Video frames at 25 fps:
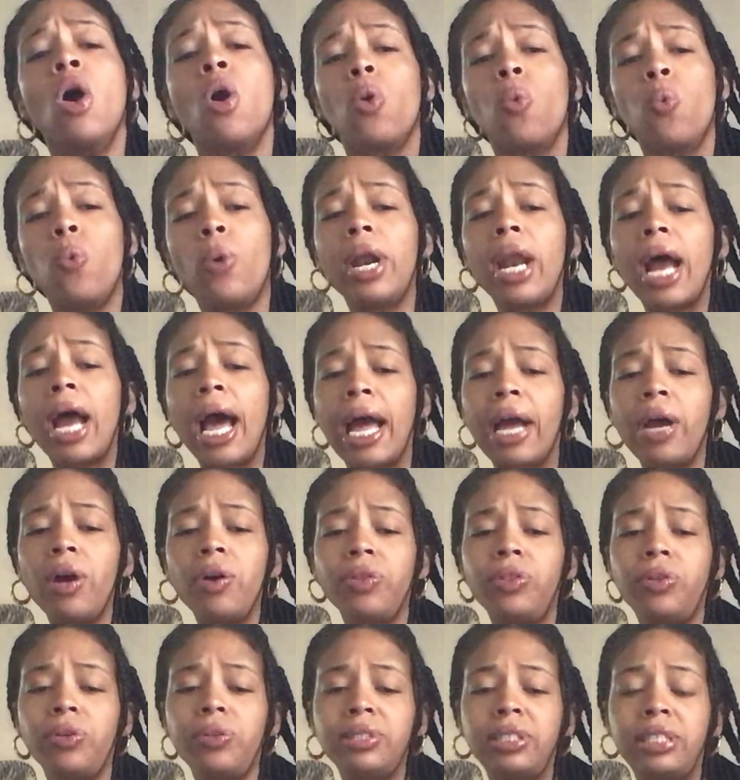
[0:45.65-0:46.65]
when I
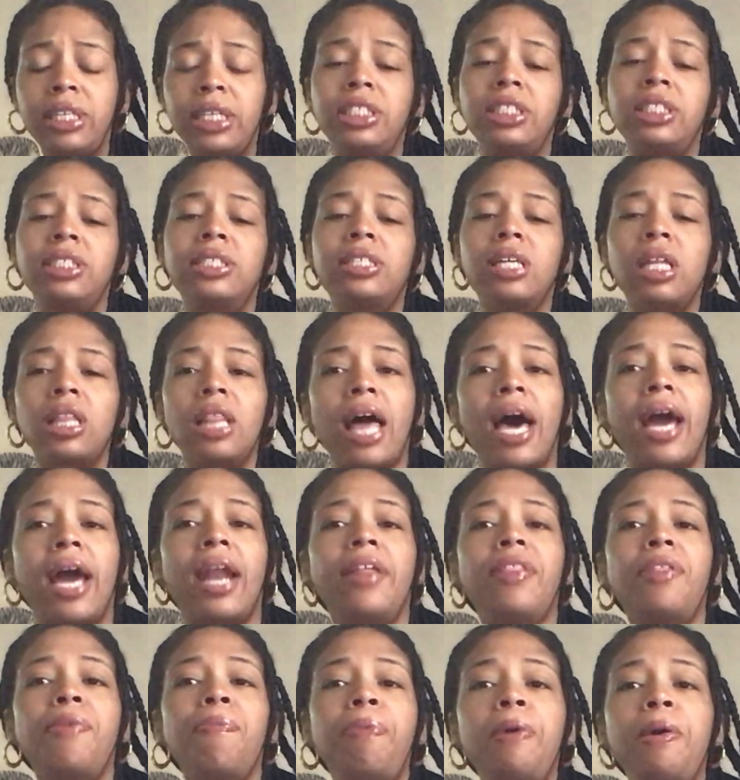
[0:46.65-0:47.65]
go through ascensions, a lot
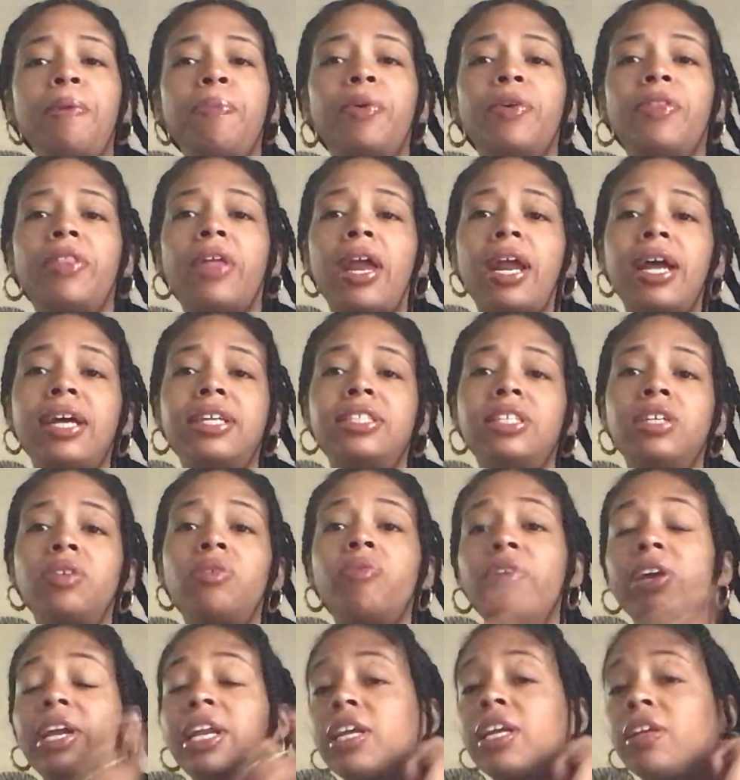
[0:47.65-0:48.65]
of the people that I did
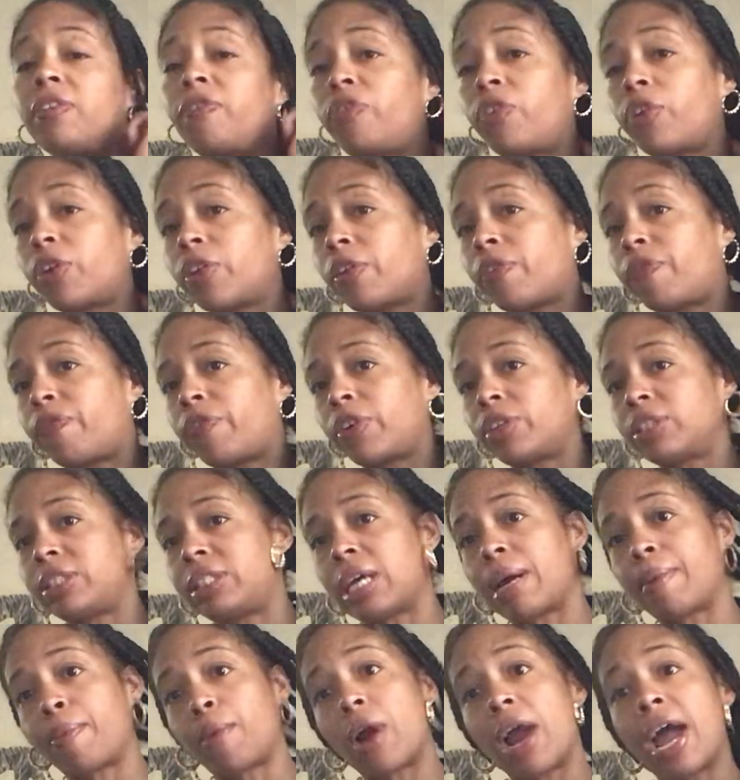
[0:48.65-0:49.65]
readings for the first
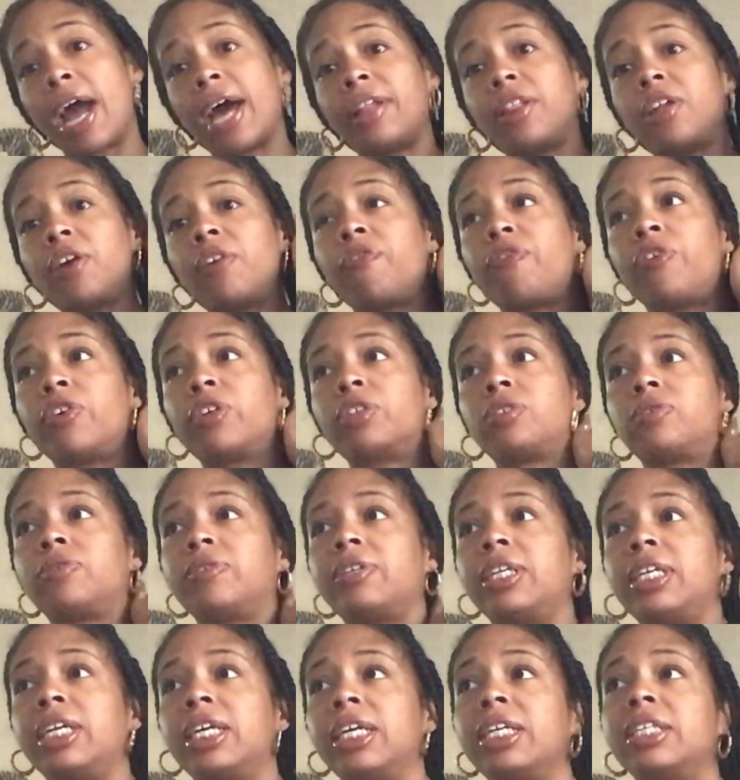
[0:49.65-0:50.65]
time or had their first
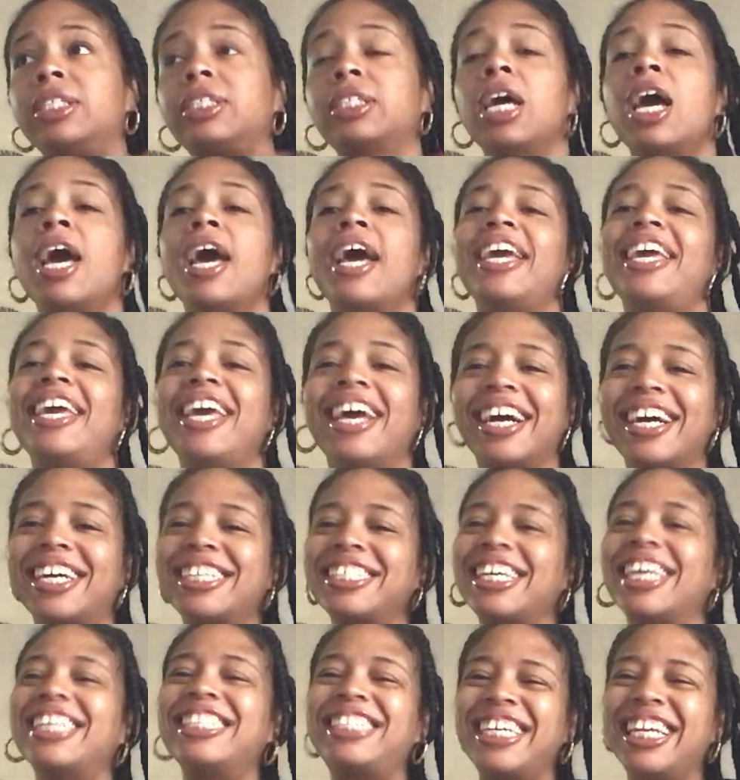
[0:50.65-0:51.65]
readings, yeah,
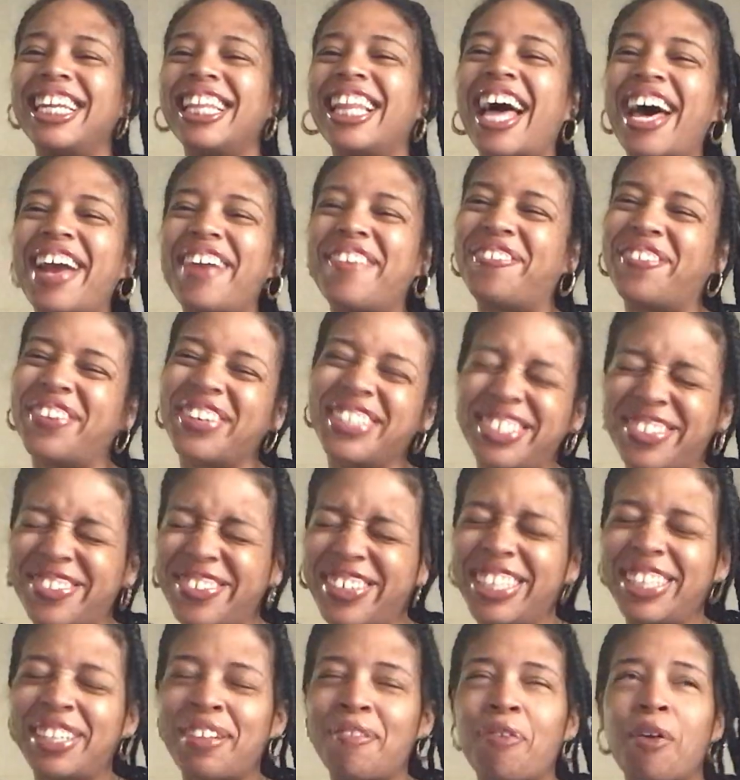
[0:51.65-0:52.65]
because I did a lot of first
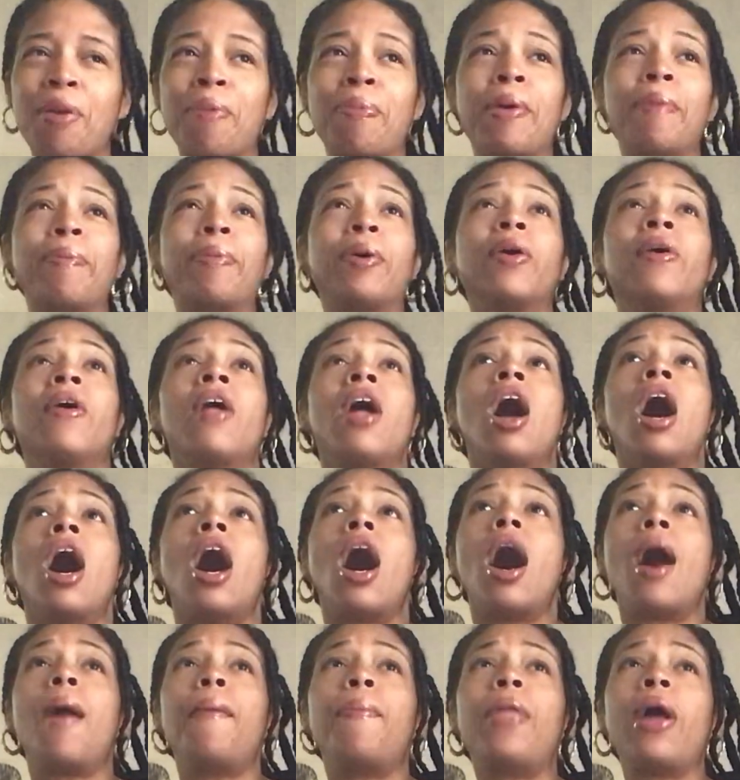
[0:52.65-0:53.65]
readings for people,
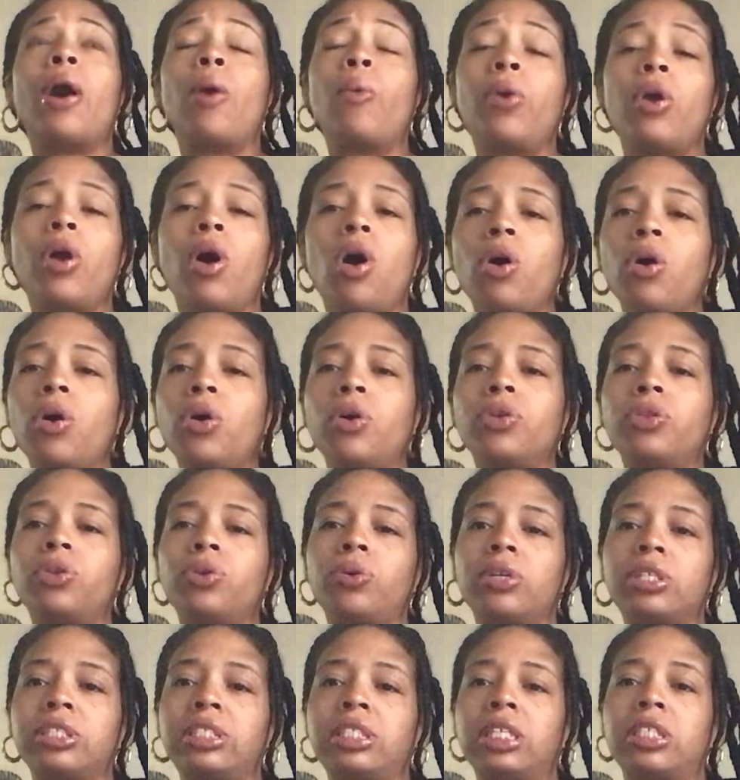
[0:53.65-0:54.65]
that we all go
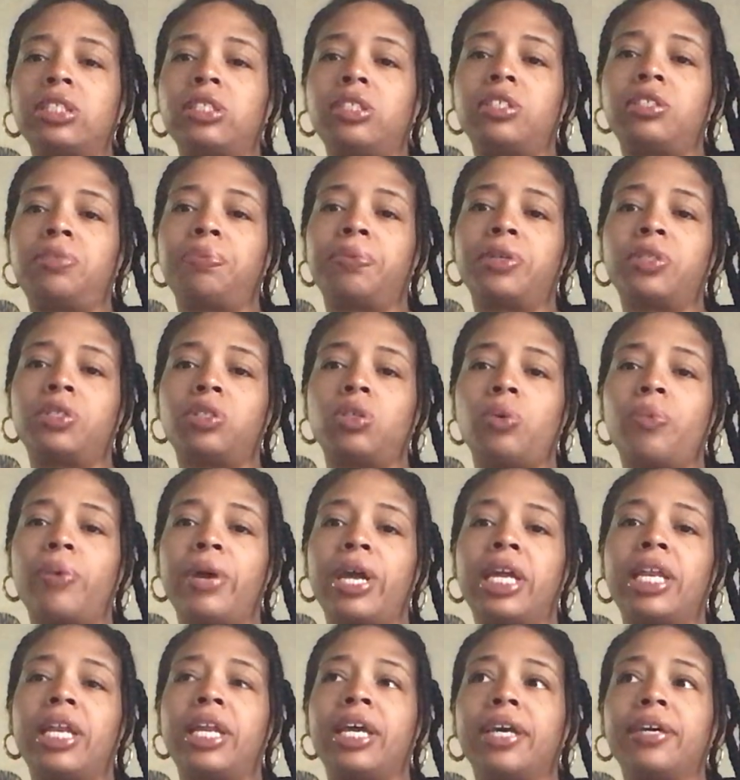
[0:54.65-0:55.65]
through ascension spiritual
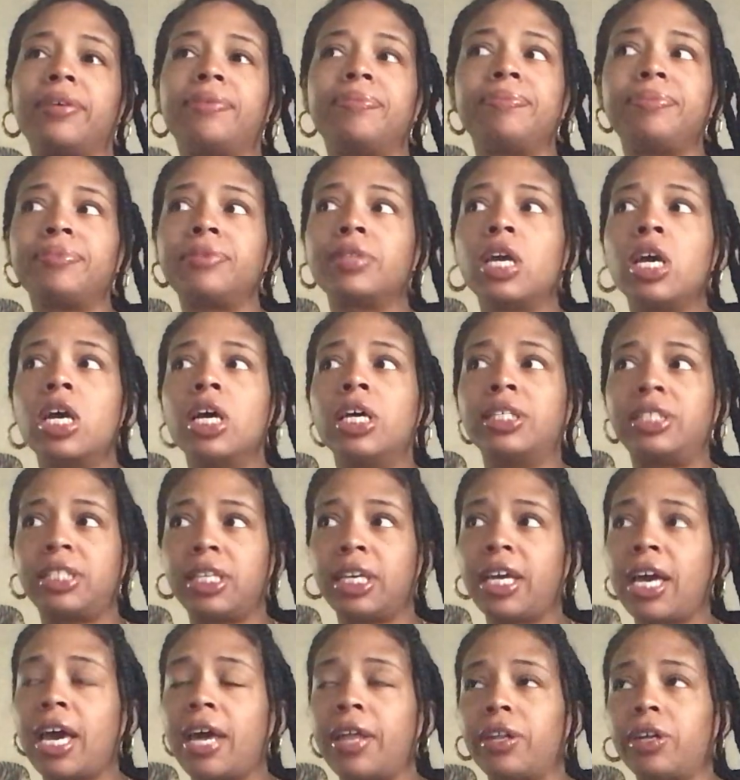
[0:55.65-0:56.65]
awakening
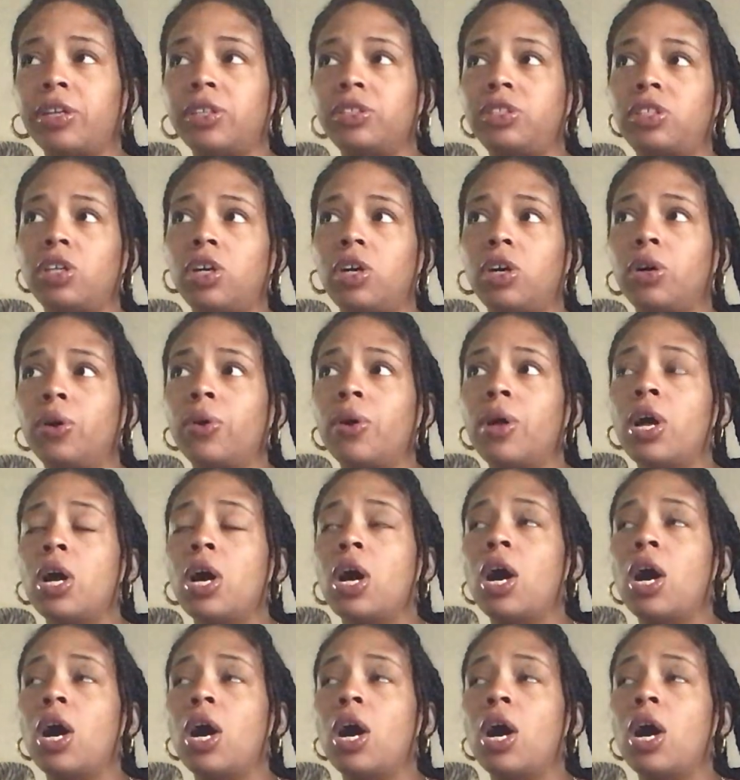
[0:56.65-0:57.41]
together, so...